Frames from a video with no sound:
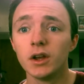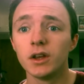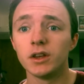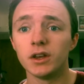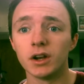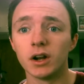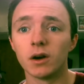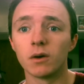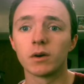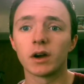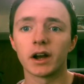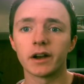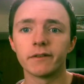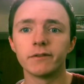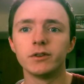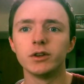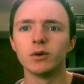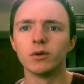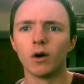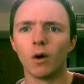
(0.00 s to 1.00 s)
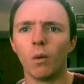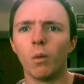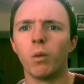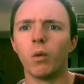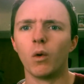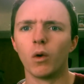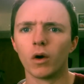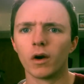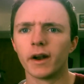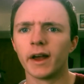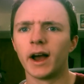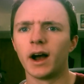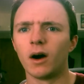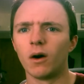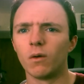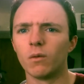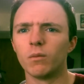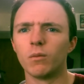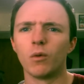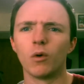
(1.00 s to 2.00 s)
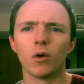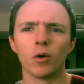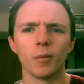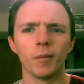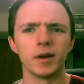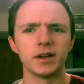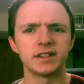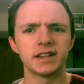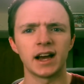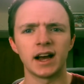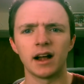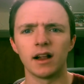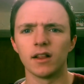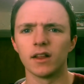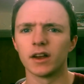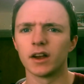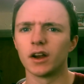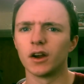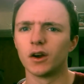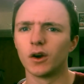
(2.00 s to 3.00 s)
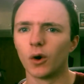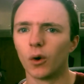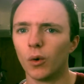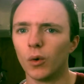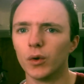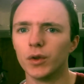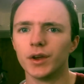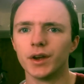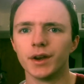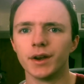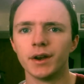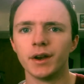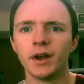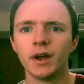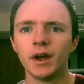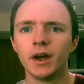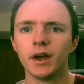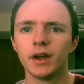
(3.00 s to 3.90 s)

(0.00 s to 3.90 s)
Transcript: you know, kind of do a worn out, more metallic, golden,